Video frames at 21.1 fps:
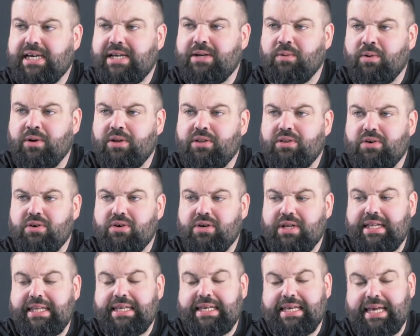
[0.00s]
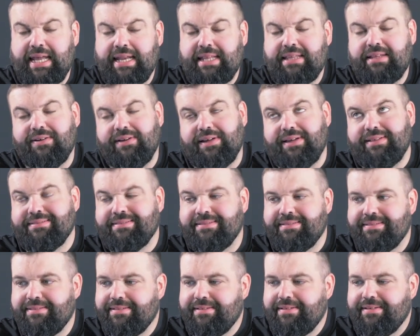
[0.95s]
I don't want a dog," and then you get it, and you're like,
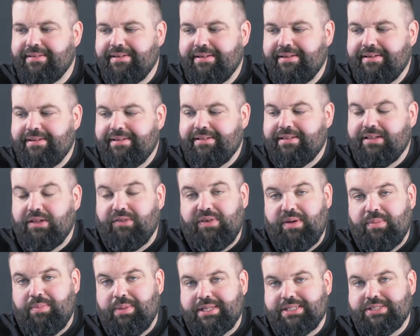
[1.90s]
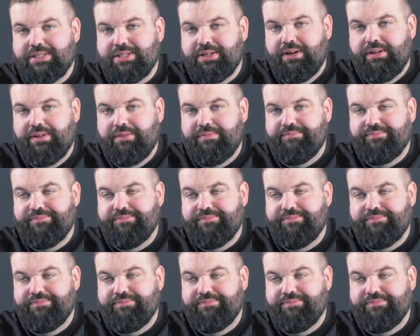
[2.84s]
"Love that bastard."